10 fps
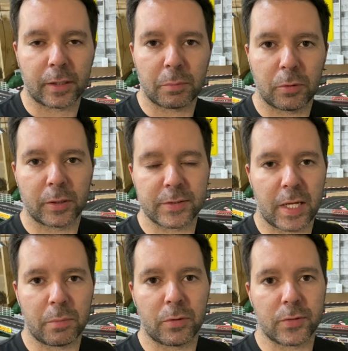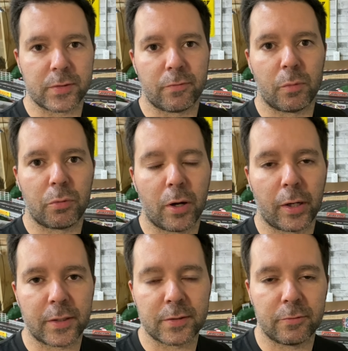couple examples of the
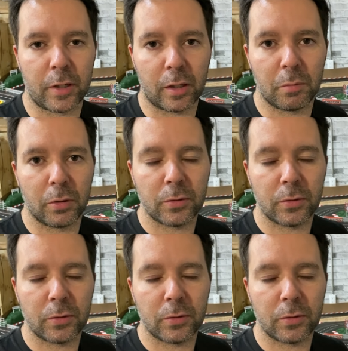products available.